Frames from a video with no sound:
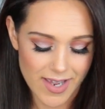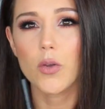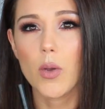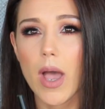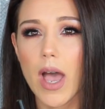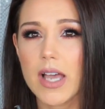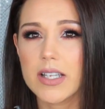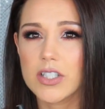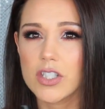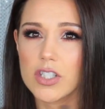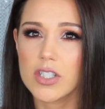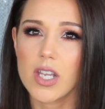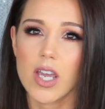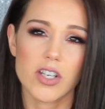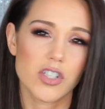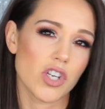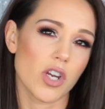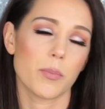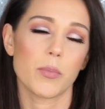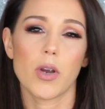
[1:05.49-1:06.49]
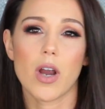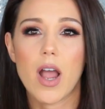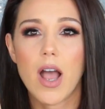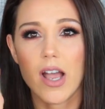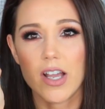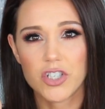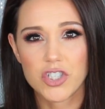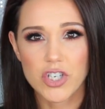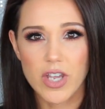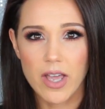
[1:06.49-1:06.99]
If you had to touch up your
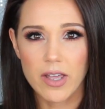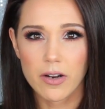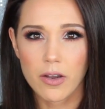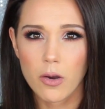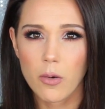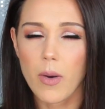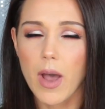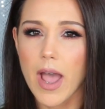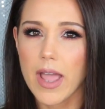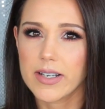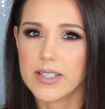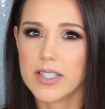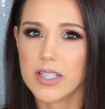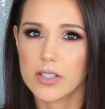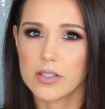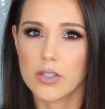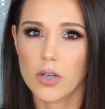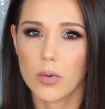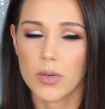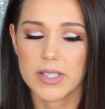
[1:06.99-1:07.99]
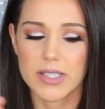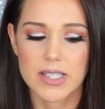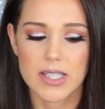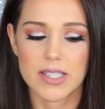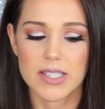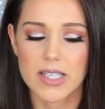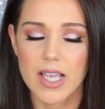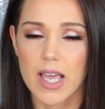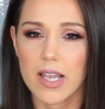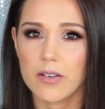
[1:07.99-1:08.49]
eyeshadow, I did notice
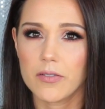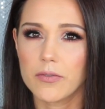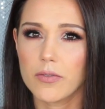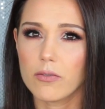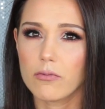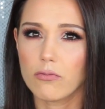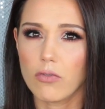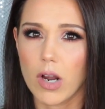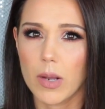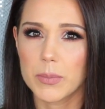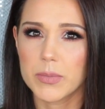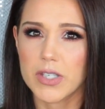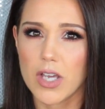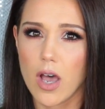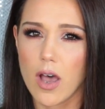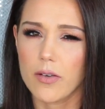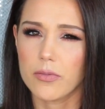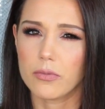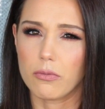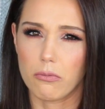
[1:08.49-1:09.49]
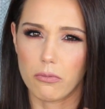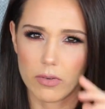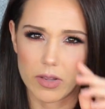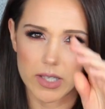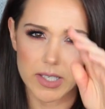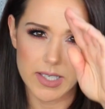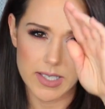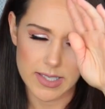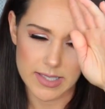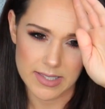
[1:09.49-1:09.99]
this kind of rubs off
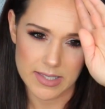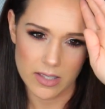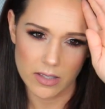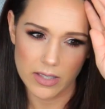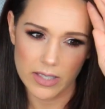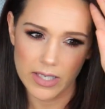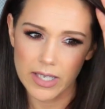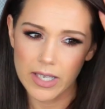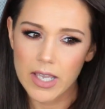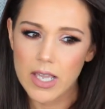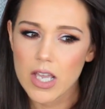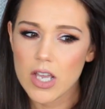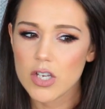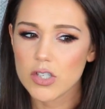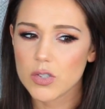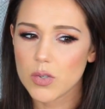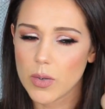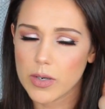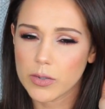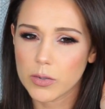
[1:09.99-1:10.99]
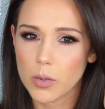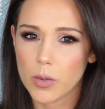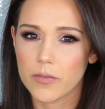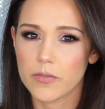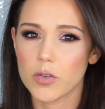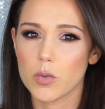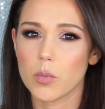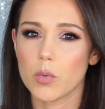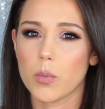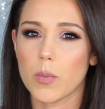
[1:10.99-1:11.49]
really easily. So I don't
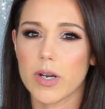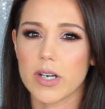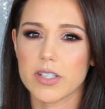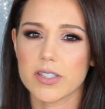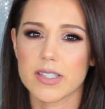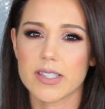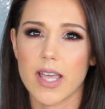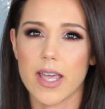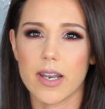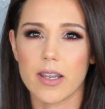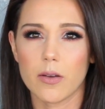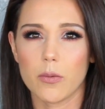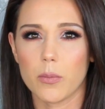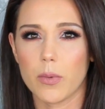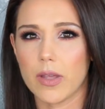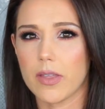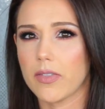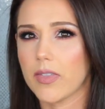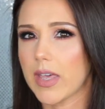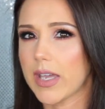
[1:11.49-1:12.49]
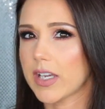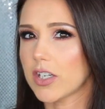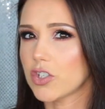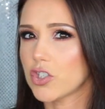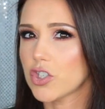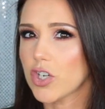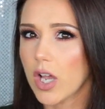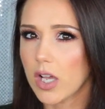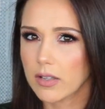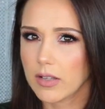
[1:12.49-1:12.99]
know if you would want to set it with like
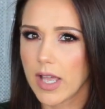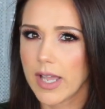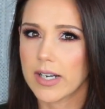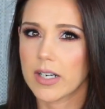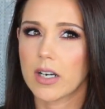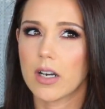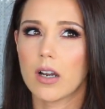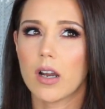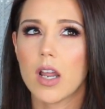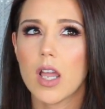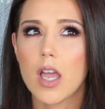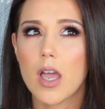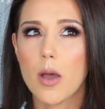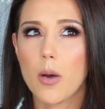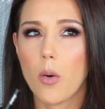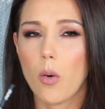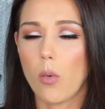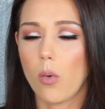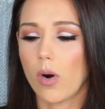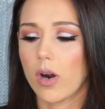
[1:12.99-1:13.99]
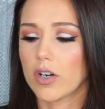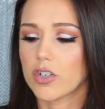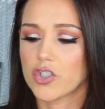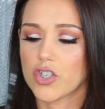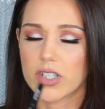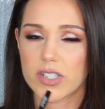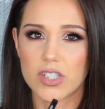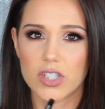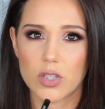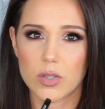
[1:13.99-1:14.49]
a gel liner or
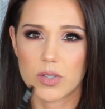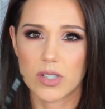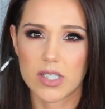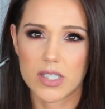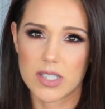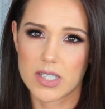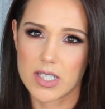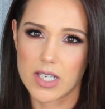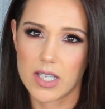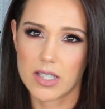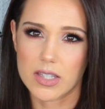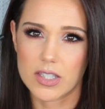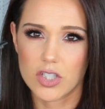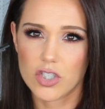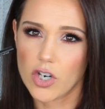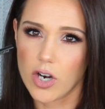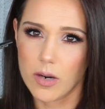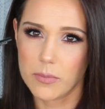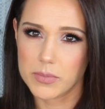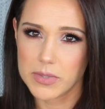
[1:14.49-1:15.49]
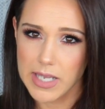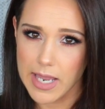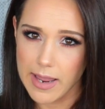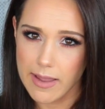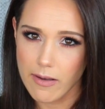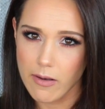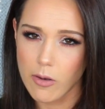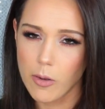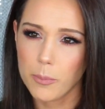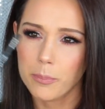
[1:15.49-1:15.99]
just use this to get the sharp
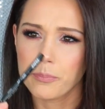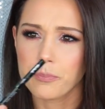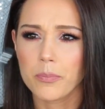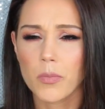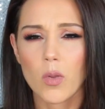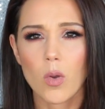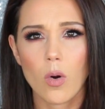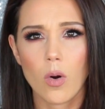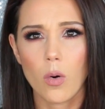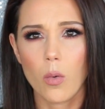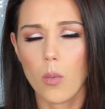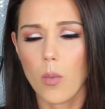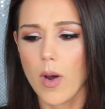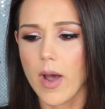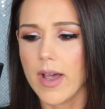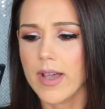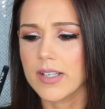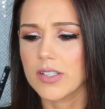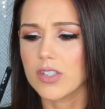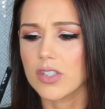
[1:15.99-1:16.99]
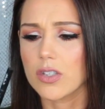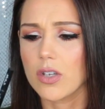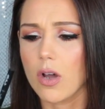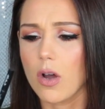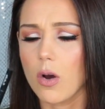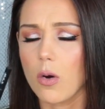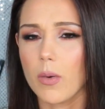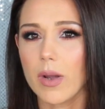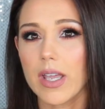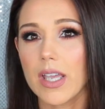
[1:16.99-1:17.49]
tail or what.
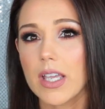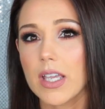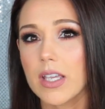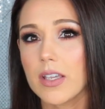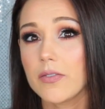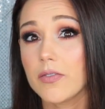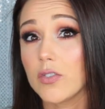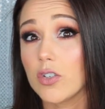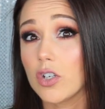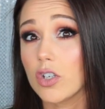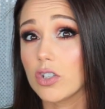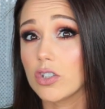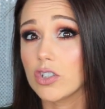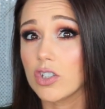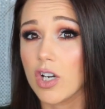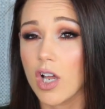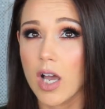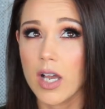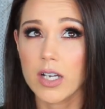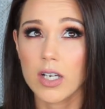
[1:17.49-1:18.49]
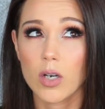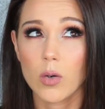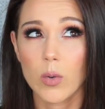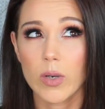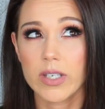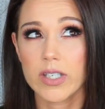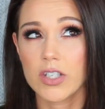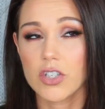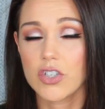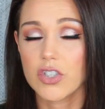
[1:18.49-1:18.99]
So if you're not
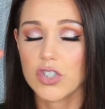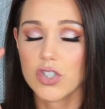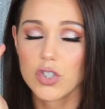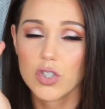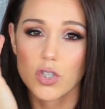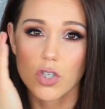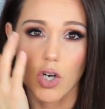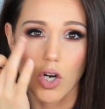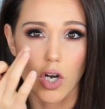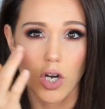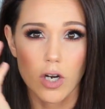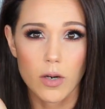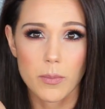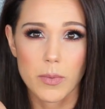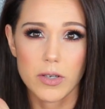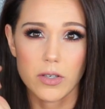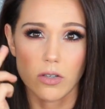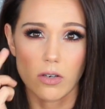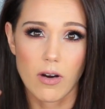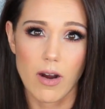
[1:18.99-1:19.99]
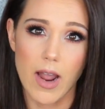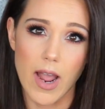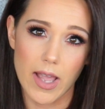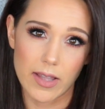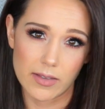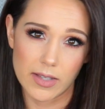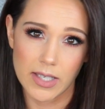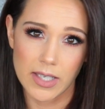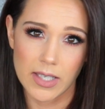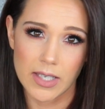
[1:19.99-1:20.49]
going to disturb your
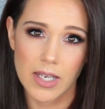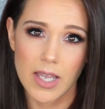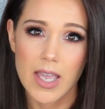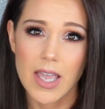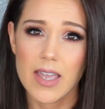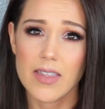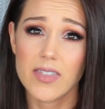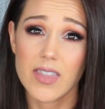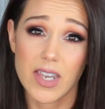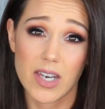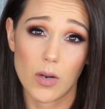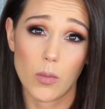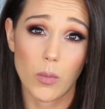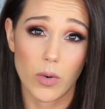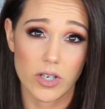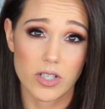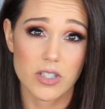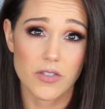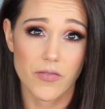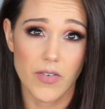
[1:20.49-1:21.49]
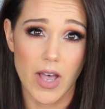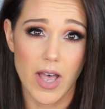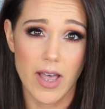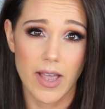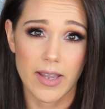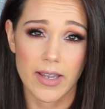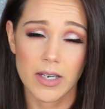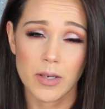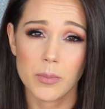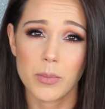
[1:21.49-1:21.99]
eyelid, then it works
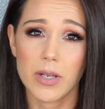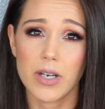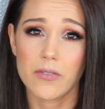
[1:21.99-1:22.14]
fine.